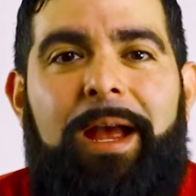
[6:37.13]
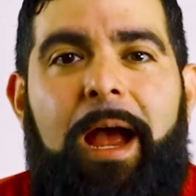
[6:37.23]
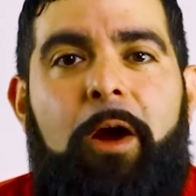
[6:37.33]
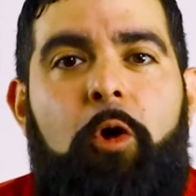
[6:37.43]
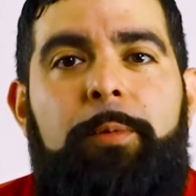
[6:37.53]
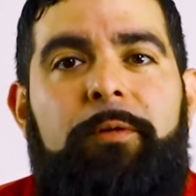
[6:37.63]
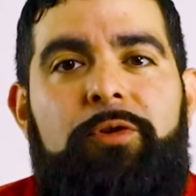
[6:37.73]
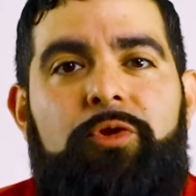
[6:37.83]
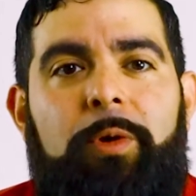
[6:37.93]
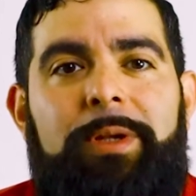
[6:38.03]
I hope you've
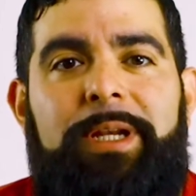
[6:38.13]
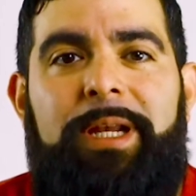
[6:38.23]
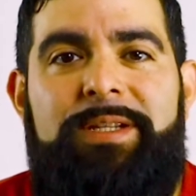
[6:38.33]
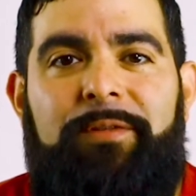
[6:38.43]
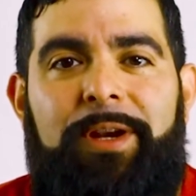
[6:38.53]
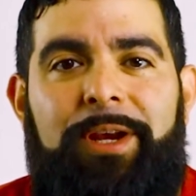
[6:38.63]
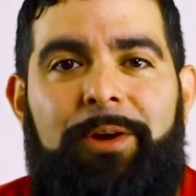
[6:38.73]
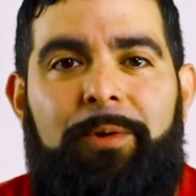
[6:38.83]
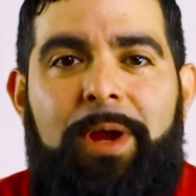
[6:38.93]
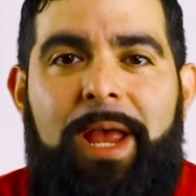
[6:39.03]
enjoyed today's
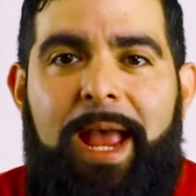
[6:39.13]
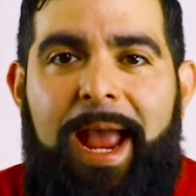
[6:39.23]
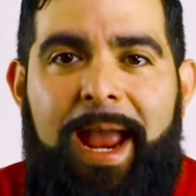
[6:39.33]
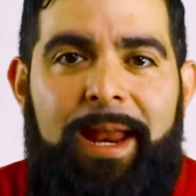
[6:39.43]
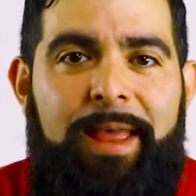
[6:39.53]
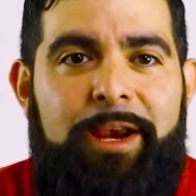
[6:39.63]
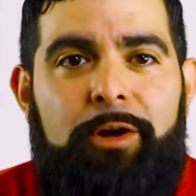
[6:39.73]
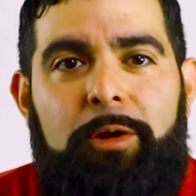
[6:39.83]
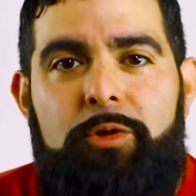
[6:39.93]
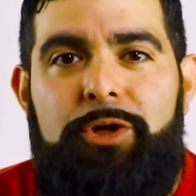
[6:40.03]
video and that
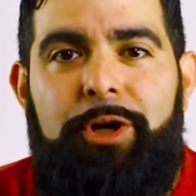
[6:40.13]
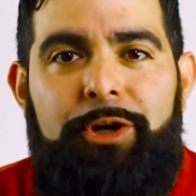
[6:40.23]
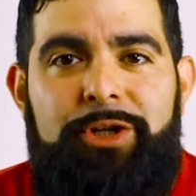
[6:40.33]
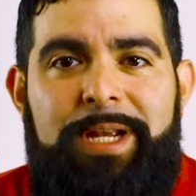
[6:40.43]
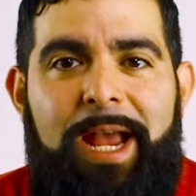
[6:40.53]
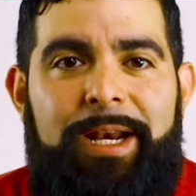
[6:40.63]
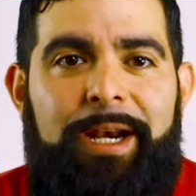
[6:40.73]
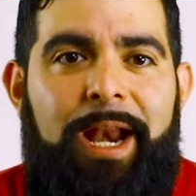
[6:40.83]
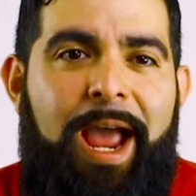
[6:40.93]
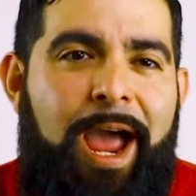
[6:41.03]
you're closer to
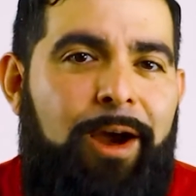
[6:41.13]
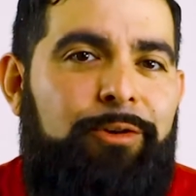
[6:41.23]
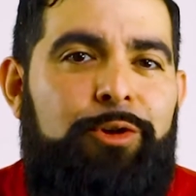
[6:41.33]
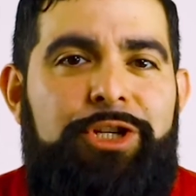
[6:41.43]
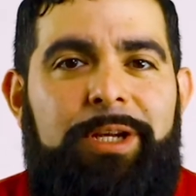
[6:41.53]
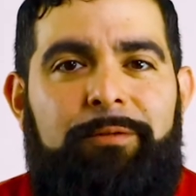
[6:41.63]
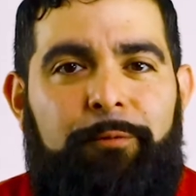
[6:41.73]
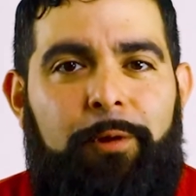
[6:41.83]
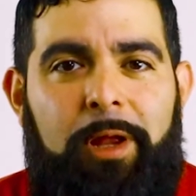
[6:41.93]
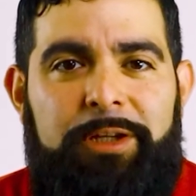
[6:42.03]
understanding how to achieve a
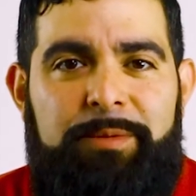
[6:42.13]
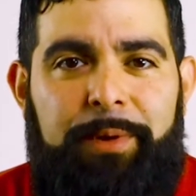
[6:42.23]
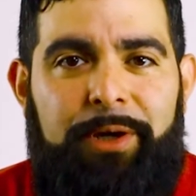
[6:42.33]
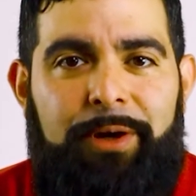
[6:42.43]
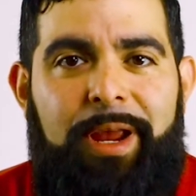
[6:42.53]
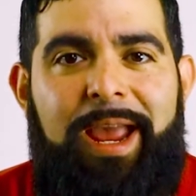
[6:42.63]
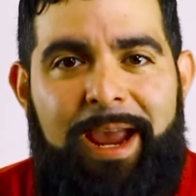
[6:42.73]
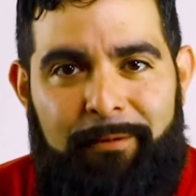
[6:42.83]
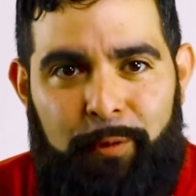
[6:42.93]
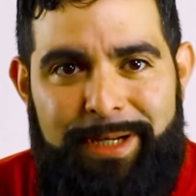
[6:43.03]
flawless beard
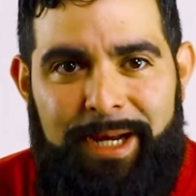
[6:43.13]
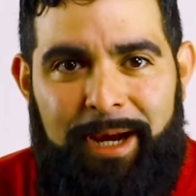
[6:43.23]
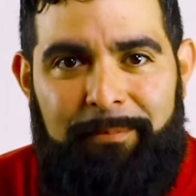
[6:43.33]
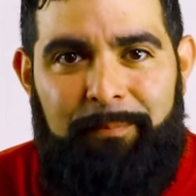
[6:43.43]
every time.